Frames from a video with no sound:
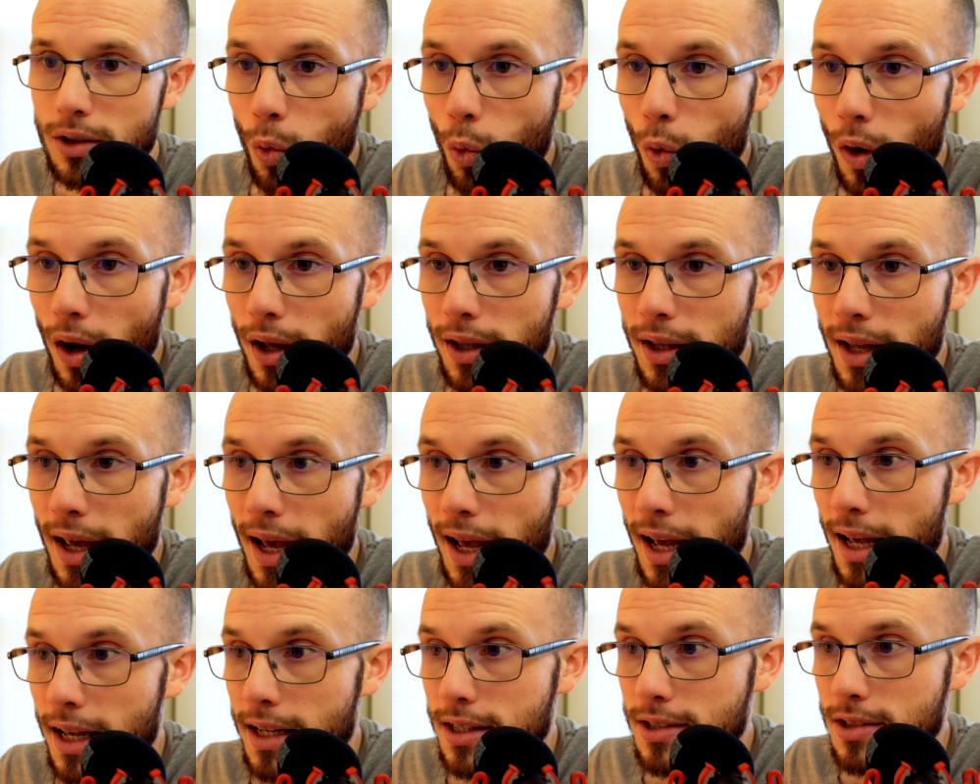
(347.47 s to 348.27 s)
One
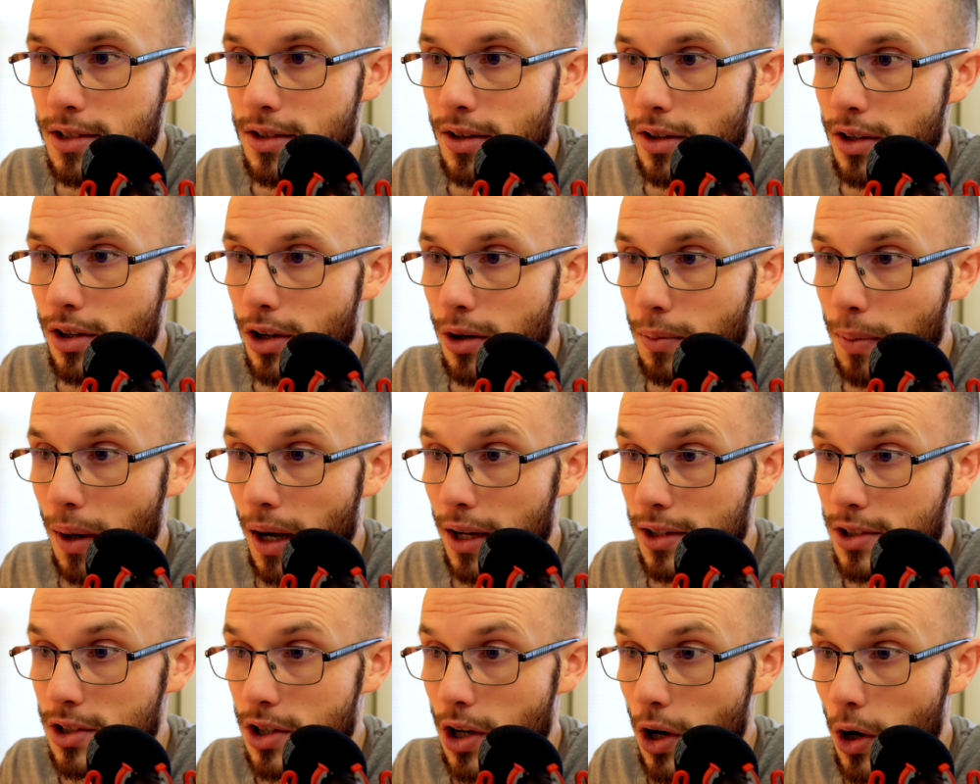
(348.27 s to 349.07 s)
has your
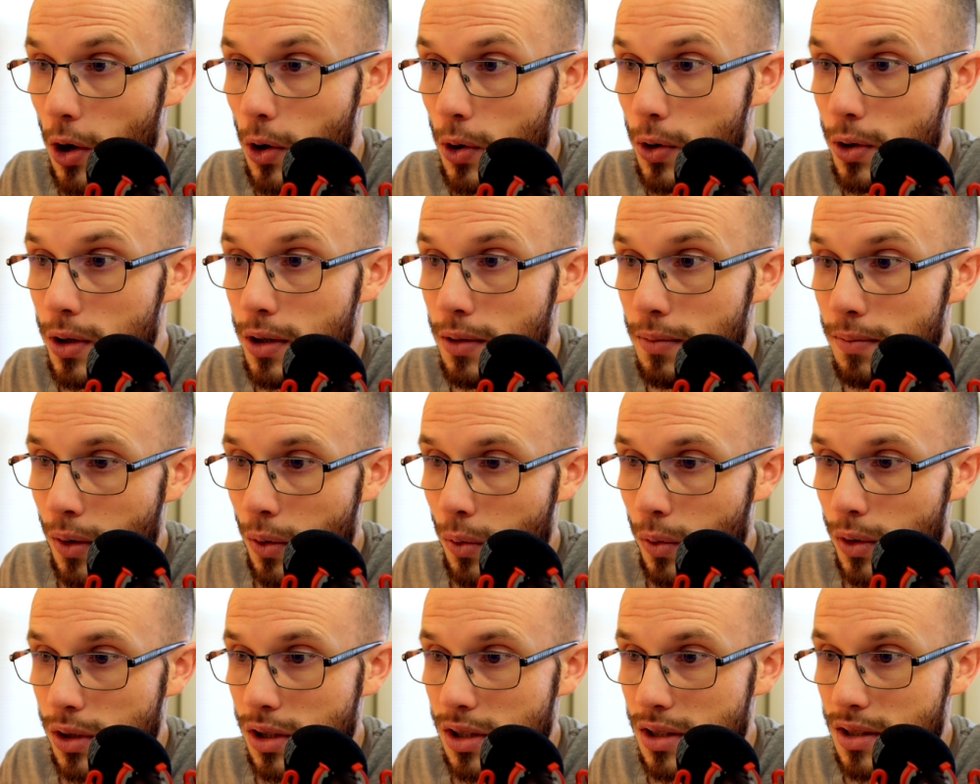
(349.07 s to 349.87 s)
bot's code,
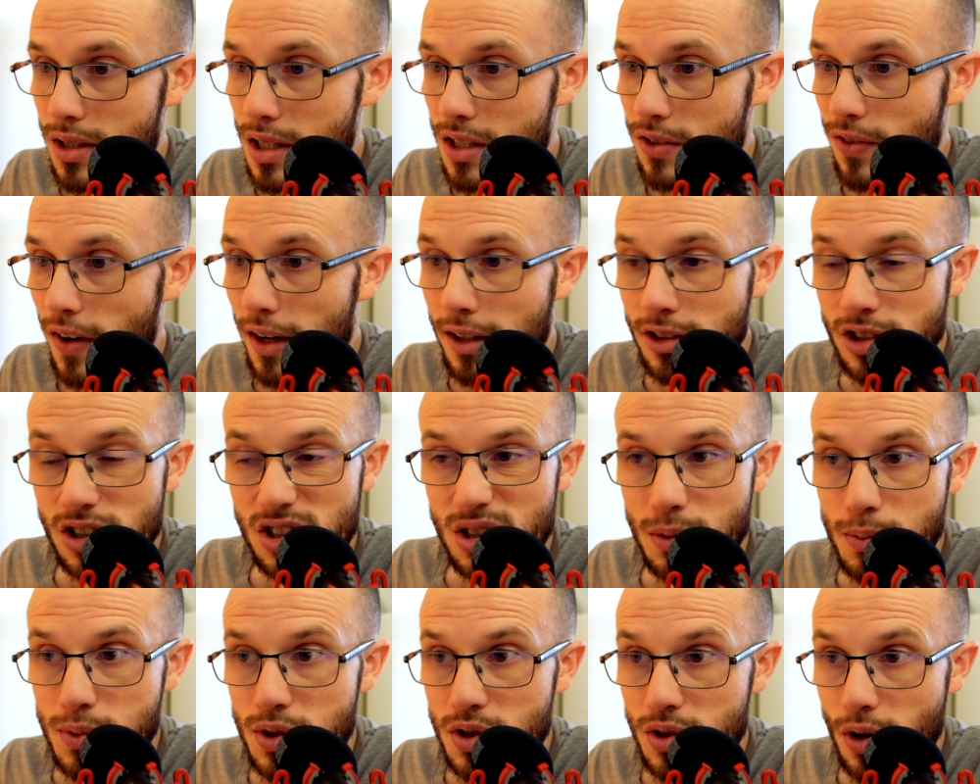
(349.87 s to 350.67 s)
which is this file, just
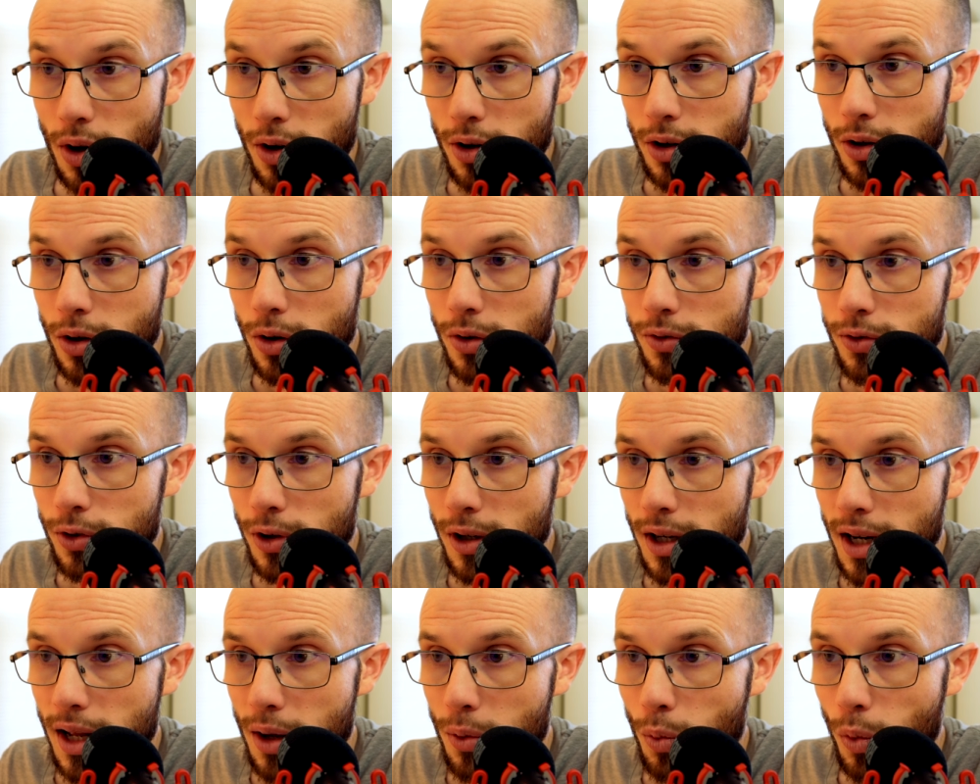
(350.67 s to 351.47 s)
some starter code for
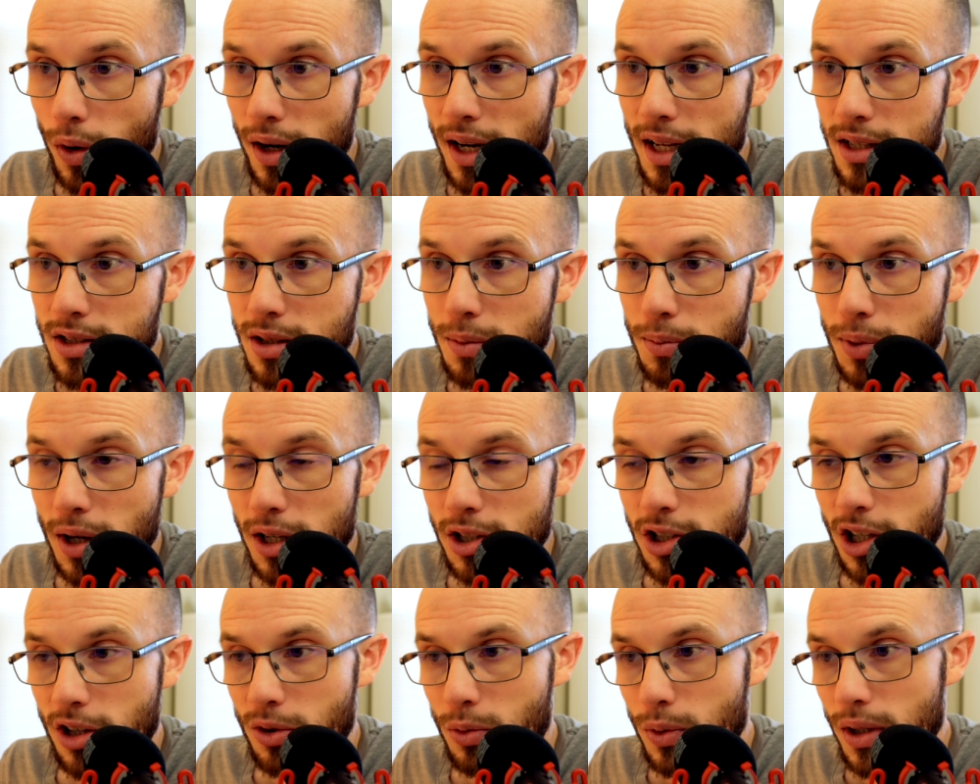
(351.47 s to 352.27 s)
it, and one has the
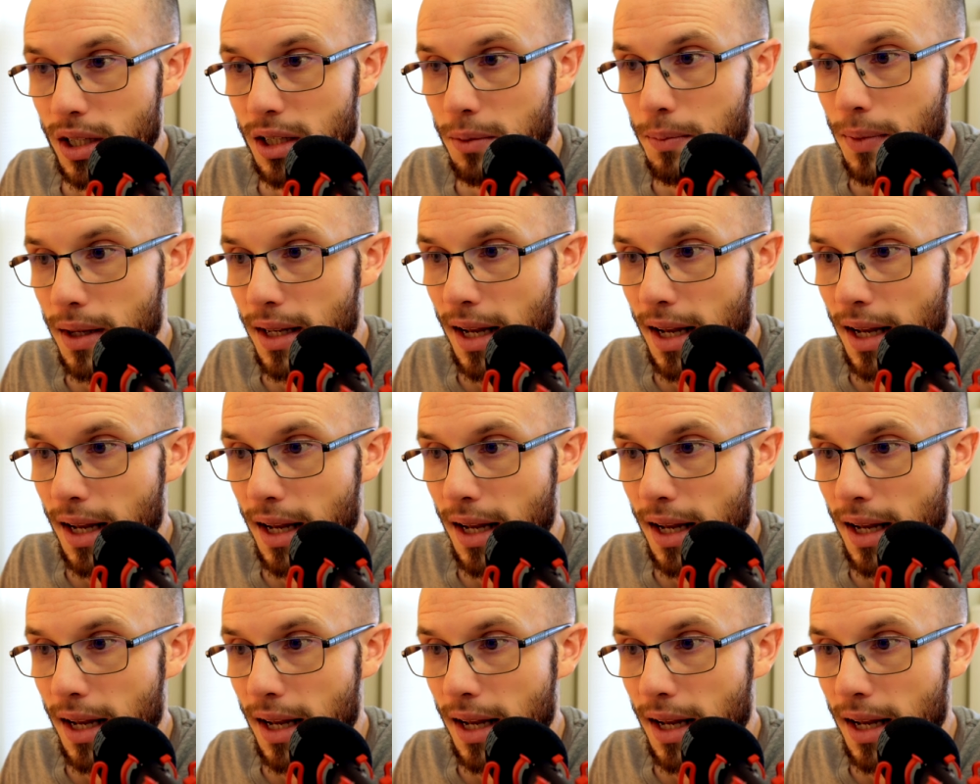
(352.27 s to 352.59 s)
project README.